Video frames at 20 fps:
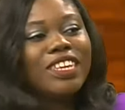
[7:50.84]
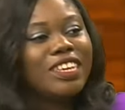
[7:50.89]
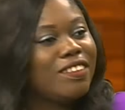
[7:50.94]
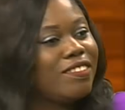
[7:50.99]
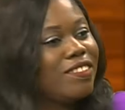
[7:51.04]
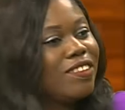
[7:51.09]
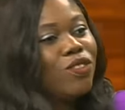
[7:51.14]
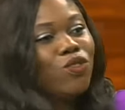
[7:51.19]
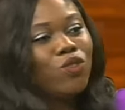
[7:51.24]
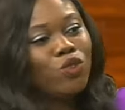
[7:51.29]

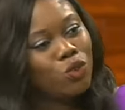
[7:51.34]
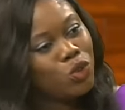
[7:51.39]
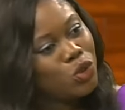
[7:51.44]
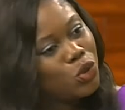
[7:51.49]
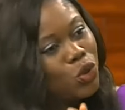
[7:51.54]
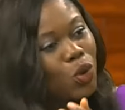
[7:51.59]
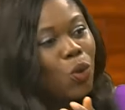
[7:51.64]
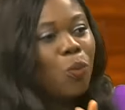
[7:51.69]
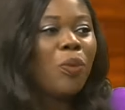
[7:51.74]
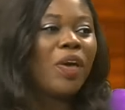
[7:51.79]
easy to, you
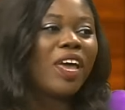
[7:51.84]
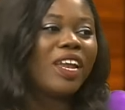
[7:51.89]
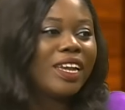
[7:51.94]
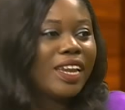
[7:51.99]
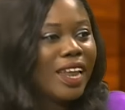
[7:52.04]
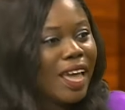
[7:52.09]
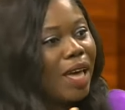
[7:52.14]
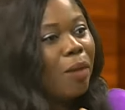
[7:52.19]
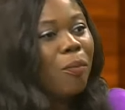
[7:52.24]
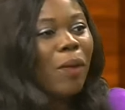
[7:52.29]
know, bend
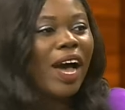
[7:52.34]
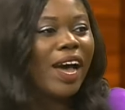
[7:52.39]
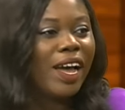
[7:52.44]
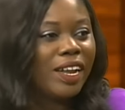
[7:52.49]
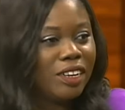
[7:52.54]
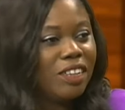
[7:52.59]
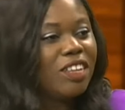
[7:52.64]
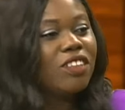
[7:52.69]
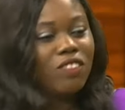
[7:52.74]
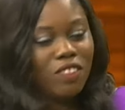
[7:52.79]
them,
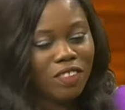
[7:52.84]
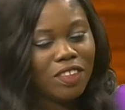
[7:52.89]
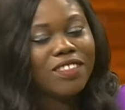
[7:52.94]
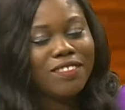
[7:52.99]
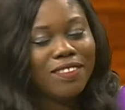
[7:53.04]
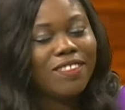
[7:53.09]
and it's